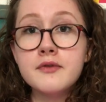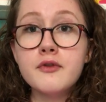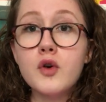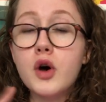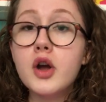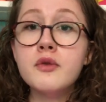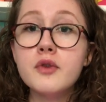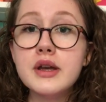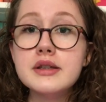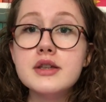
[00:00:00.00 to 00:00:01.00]
for Own
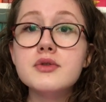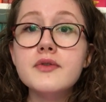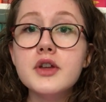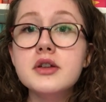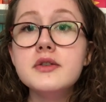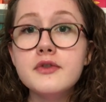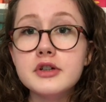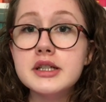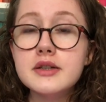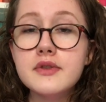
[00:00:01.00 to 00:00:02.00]
Voices reviews
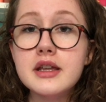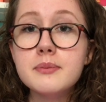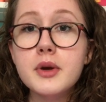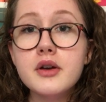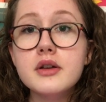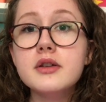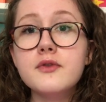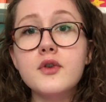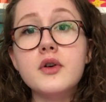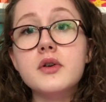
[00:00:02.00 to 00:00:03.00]
for each of these books
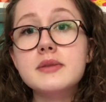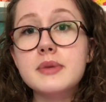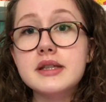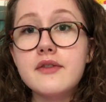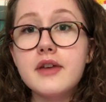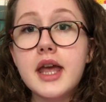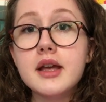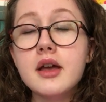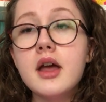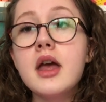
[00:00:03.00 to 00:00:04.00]
for
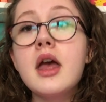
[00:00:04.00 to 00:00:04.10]
specific